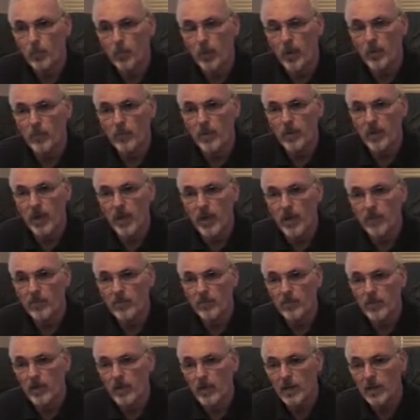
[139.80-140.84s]
when we
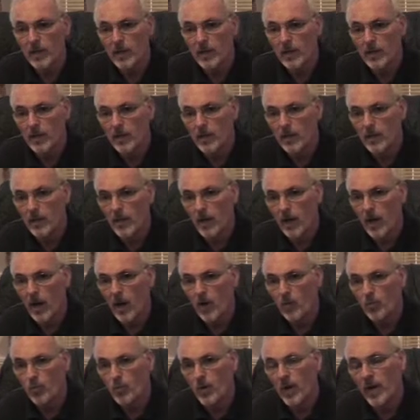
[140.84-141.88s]
have an
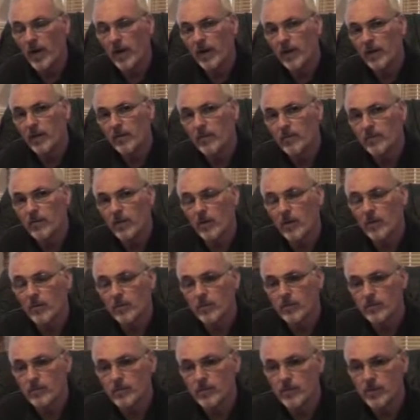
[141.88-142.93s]
array
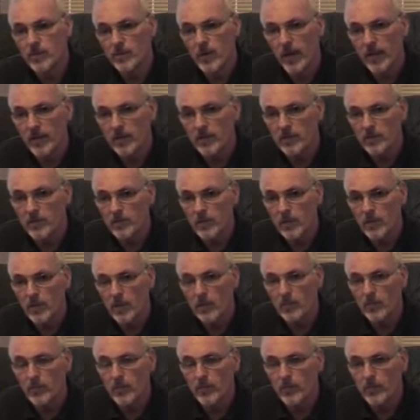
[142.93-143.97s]
of directives that
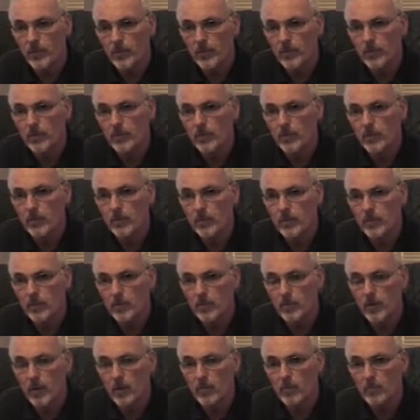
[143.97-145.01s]
come through
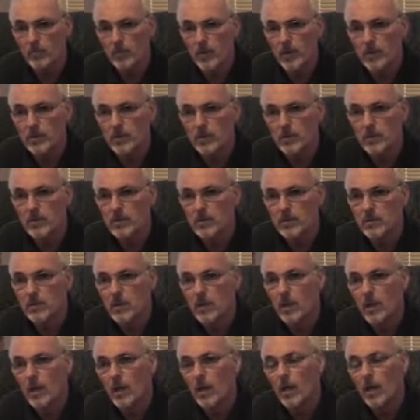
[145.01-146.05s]
from Brussels.
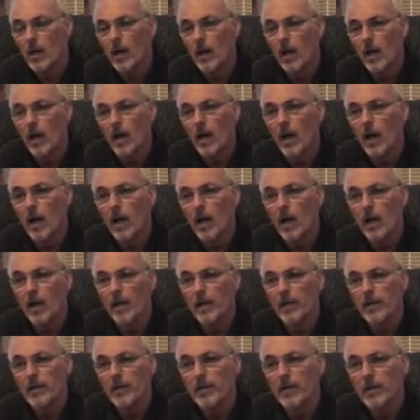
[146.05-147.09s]

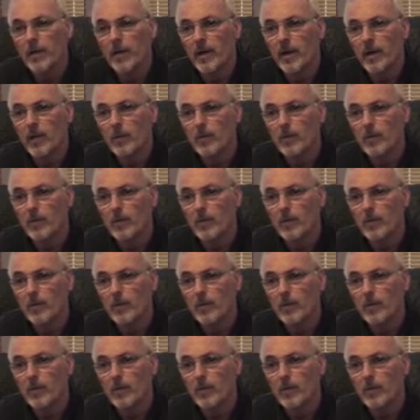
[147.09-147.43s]
And